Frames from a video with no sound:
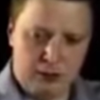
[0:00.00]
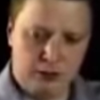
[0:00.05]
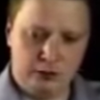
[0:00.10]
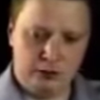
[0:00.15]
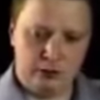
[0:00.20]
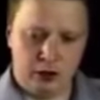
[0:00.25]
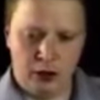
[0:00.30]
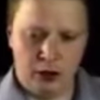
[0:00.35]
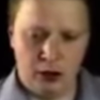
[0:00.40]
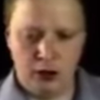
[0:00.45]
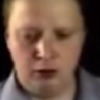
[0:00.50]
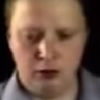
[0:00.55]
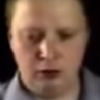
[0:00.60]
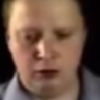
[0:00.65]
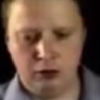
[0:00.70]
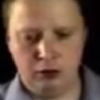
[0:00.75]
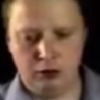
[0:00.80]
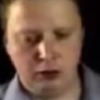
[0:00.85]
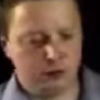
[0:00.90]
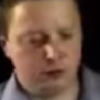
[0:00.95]
So
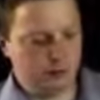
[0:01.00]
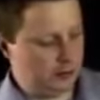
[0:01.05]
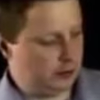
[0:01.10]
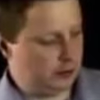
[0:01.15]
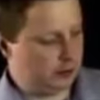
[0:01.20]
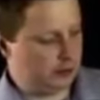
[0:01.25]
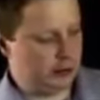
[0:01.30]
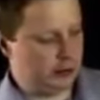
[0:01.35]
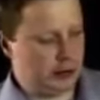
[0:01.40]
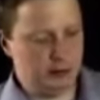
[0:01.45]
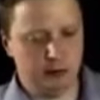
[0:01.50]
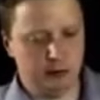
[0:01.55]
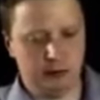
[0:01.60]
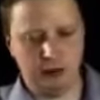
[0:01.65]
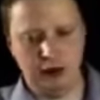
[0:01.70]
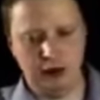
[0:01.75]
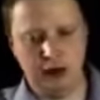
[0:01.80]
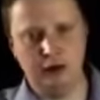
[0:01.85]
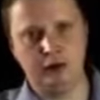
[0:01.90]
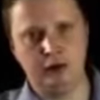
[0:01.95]
this seems
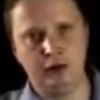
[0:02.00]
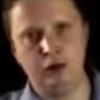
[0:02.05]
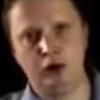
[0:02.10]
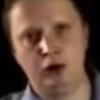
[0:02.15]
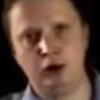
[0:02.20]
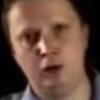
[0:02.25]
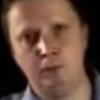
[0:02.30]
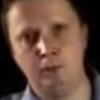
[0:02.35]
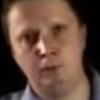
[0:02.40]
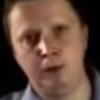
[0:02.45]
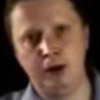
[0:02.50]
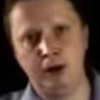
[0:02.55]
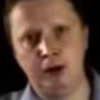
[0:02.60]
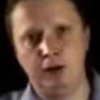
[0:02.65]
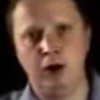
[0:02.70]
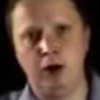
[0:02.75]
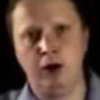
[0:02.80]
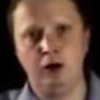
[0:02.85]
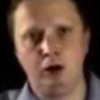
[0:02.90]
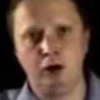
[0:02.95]
to leave the rook on
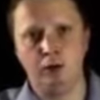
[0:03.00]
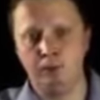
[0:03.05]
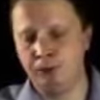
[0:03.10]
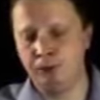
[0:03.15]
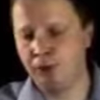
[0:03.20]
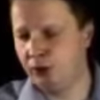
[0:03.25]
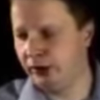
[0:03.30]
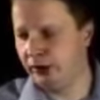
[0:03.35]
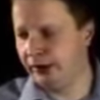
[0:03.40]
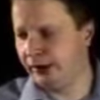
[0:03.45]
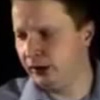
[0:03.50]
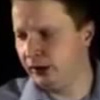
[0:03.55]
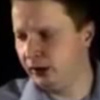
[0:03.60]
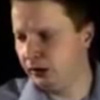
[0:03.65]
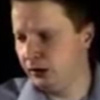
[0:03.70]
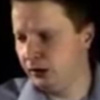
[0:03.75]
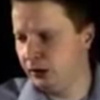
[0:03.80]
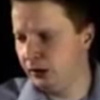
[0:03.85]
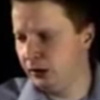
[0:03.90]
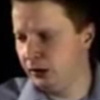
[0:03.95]
b1 on pre,
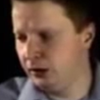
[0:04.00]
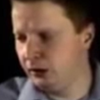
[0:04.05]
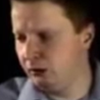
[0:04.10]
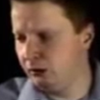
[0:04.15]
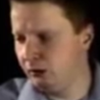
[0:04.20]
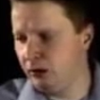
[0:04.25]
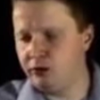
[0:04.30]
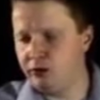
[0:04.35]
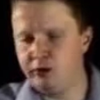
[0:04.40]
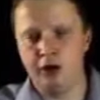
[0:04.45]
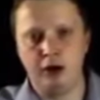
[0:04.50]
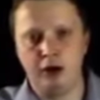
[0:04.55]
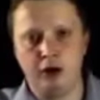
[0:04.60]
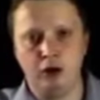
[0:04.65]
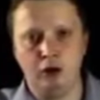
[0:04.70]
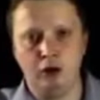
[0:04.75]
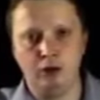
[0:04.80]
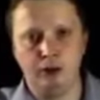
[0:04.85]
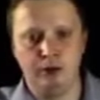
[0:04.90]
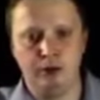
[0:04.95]
which it
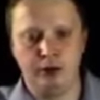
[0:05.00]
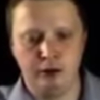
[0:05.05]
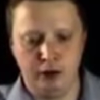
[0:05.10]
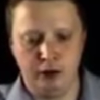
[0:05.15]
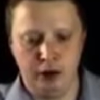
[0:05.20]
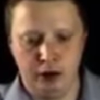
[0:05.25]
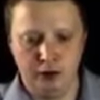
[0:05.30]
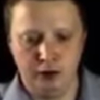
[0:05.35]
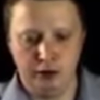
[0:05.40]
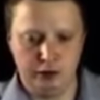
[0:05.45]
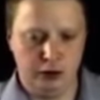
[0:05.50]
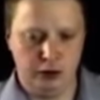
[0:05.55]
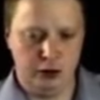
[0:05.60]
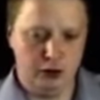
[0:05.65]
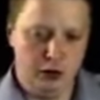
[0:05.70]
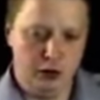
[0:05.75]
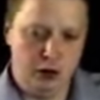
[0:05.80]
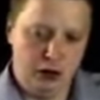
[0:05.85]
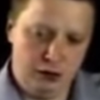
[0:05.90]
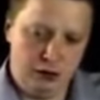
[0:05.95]
obviously does.
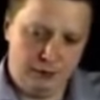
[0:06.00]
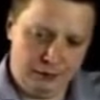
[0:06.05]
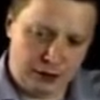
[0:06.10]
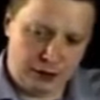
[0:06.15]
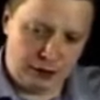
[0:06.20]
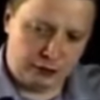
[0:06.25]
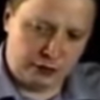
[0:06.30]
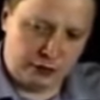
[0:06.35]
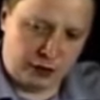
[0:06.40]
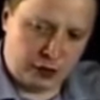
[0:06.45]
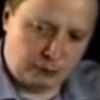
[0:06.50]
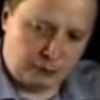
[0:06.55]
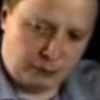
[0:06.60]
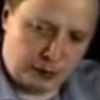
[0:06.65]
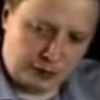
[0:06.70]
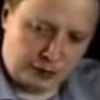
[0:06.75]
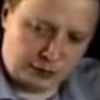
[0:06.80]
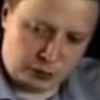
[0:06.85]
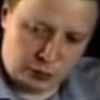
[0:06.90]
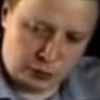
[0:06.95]
So now Tal
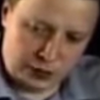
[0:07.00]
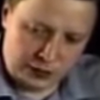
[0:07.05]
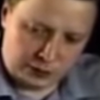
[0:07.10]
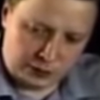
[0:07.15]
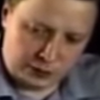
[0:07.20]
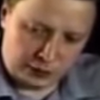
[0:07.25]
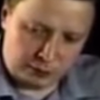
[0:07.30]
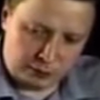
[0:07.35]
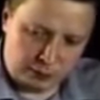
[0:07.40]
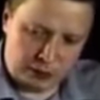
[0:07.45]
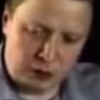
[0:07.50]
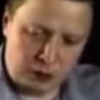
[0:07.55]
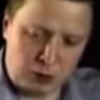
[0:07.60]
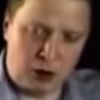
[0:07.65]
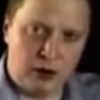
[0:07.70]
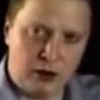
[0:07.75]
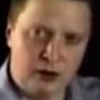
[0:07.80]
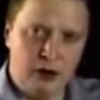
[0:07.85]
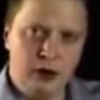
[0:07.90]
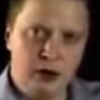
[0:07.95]
plays queen takes
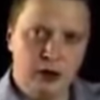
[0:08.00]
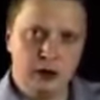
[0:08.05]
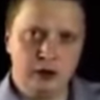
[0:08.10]
b1.